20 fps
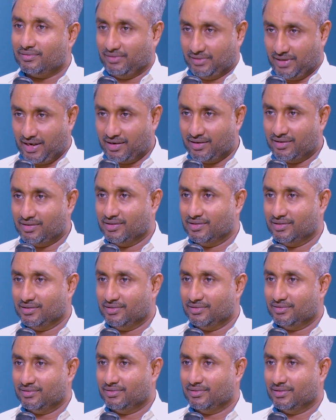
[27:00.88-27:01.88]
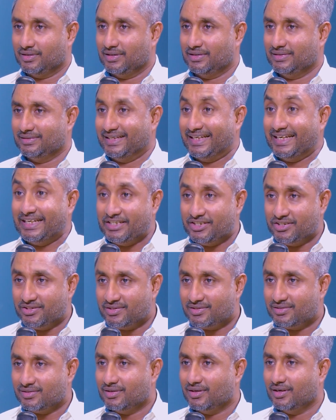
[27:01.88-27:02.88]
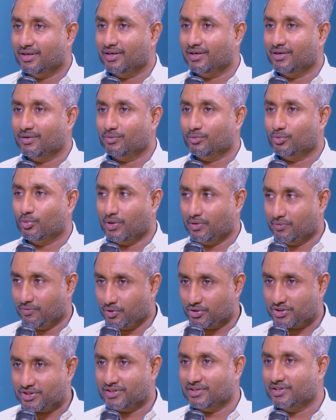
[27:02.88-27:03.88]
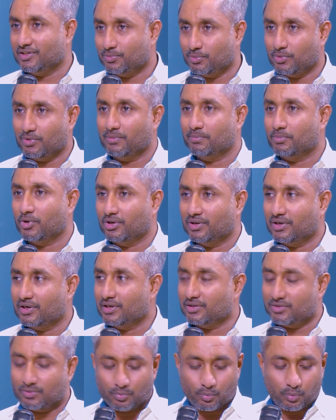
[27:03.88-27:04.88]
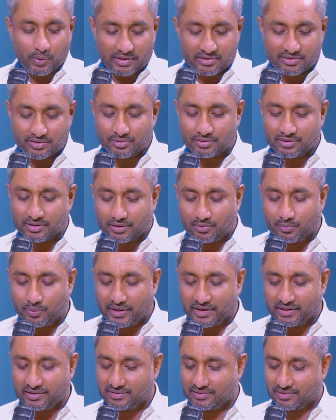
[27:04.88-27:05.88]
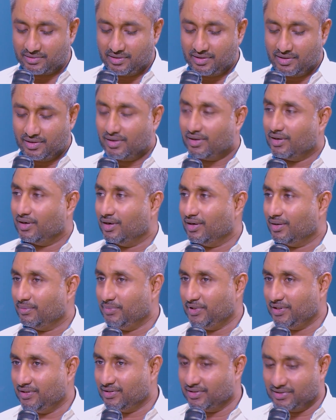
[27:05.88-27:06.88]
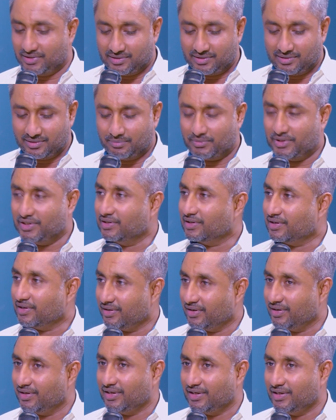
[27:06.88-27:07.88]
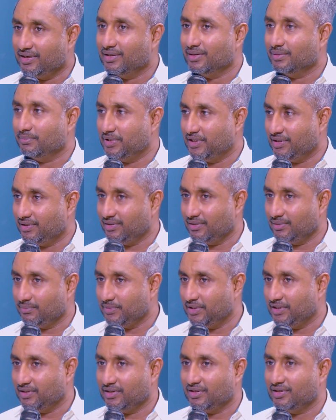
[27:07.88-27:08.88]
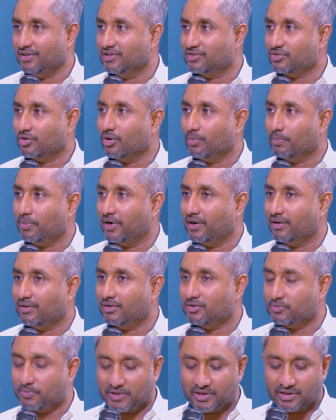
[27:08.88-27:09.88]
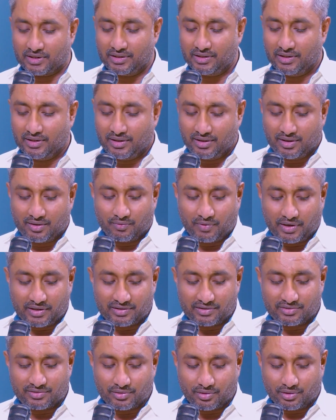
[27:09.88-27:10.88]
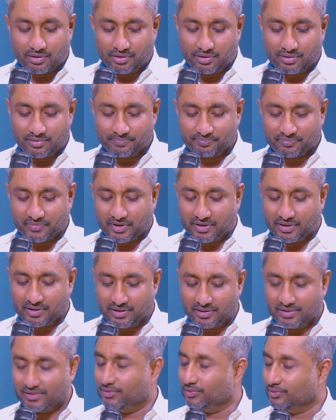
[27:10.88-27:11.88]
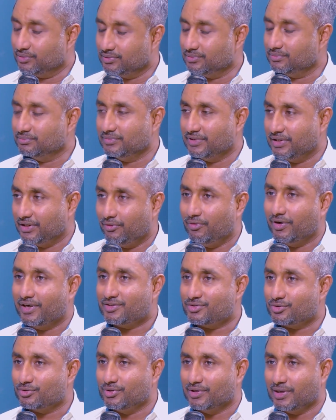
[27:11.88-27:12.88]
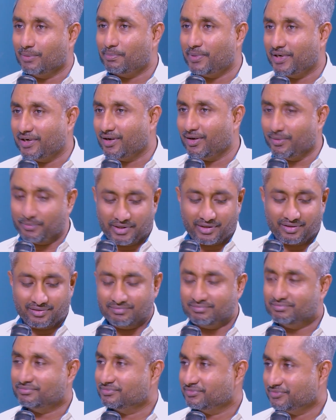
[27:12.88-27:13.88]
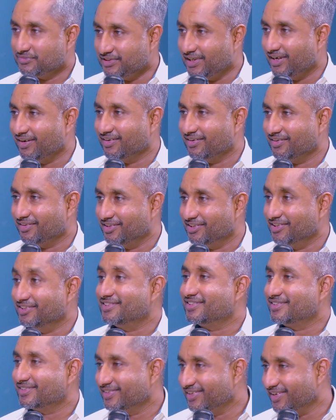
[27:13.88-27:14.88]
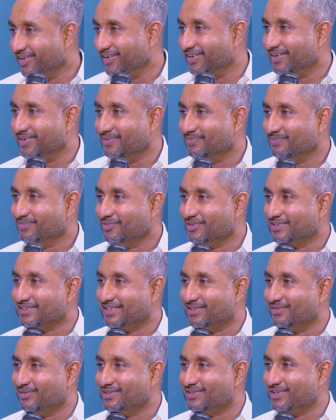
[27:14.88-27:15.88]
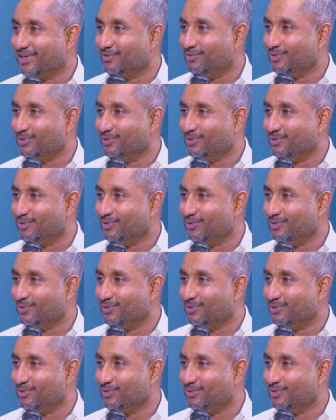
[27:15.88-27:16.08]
younger ladies who are watching this podcast. What's your advice, being a career leader, being in this corporate sphere? What is your advice to the up and coming young girls? Wasanthi, we'll start